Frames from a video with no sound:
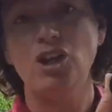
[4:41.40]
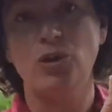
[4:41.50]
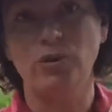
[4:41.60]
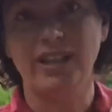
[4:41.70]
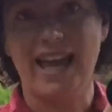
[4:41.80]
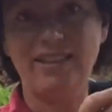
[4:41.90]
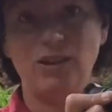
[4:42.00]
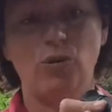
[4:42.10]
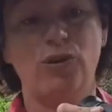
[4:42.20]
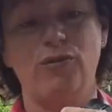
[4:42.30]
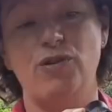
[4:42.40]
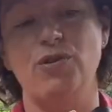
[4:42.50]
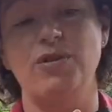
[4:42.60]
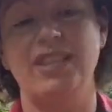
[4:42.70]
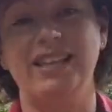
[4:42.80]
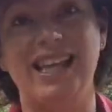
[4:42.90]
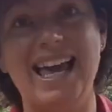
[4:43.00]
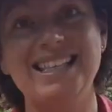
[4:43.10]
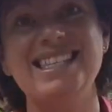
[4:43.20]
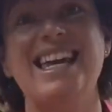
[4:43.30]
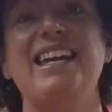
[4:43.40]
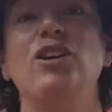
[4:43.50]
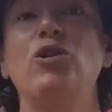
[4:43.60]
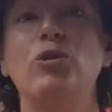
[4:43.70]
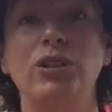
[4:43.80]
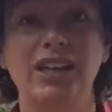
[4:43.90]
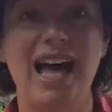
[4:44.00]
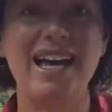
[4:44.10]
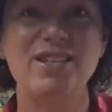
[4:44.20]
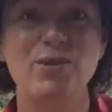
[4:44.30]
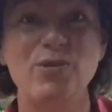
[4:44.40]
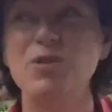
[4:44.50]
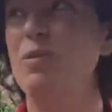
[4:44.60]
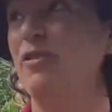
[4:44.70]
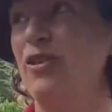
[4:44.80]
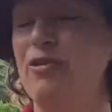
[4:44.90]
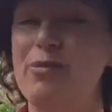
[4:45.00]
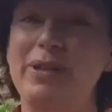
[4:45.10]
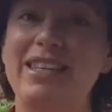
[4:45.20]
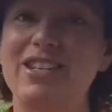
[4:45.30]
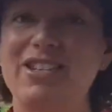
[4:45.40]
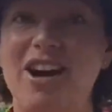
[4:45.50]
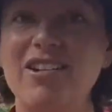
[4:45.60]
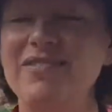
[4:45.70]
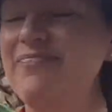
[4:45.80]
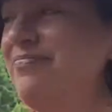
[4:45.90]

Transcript: You will then look through the lens in a good light source, preferably the sun.